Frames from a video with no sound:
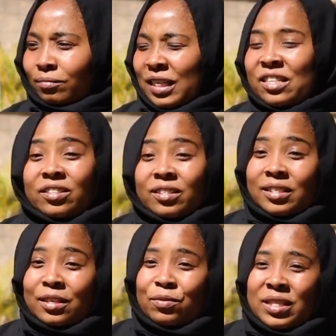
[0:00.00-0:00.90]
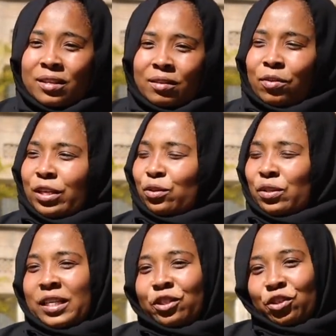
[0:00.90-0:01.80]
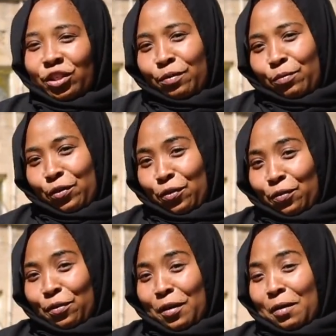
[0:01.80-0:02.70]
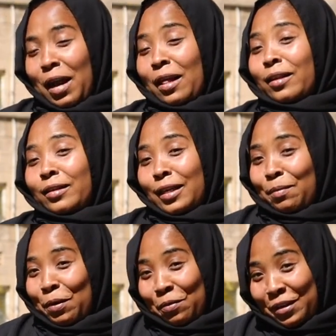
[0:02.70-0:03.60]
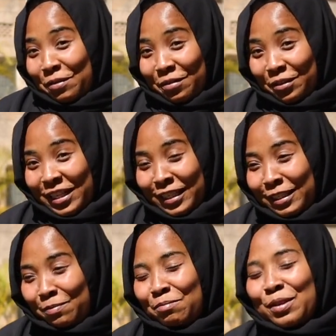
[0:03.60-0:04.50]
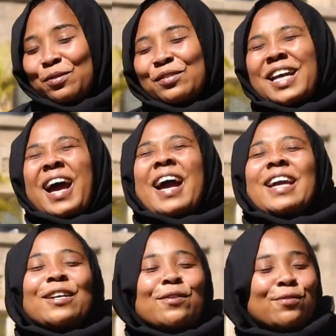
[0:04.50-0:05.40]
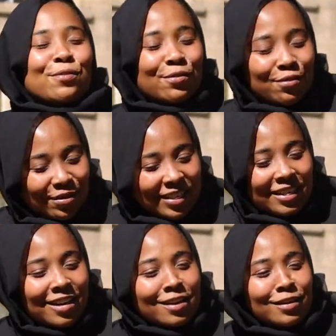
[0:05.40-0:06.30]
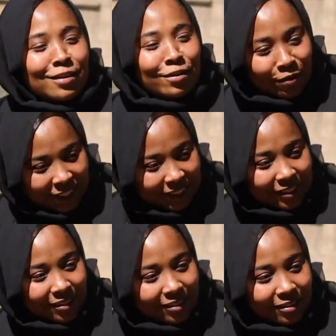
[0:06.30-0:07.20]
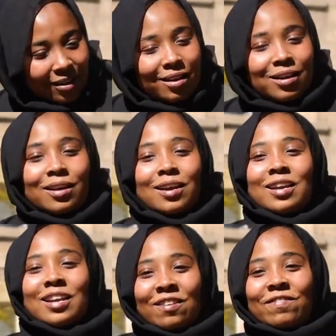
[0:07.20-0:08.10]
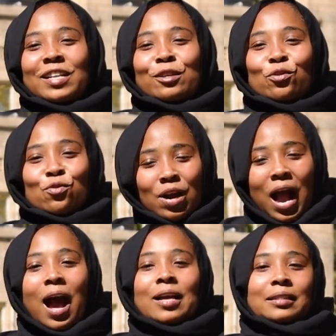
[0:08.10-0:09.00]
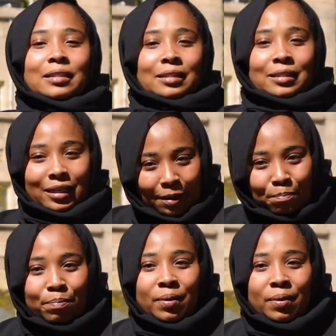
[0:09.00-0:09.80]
interested with going to the gym, you know. At that time, I couldn't go to the gym because I could not even do a skip